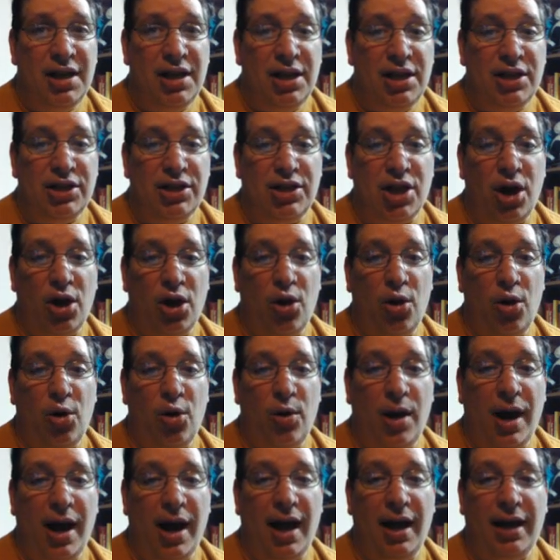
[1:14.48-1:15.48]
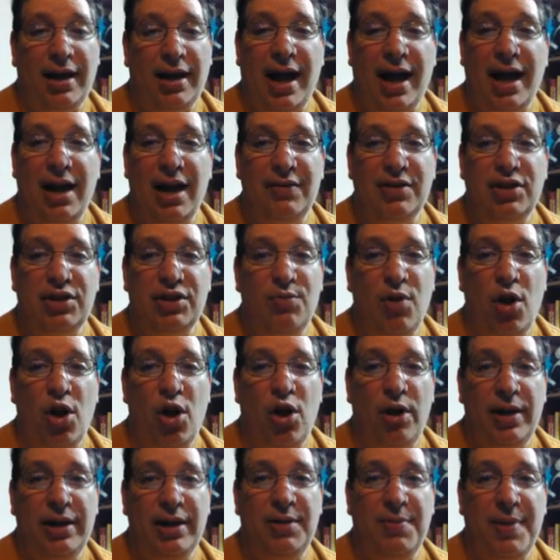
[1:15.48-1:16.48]
So kind of a
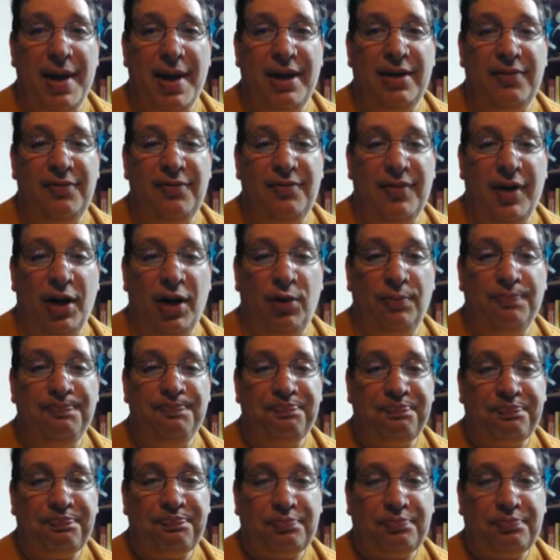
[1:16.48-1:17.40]
small independent film.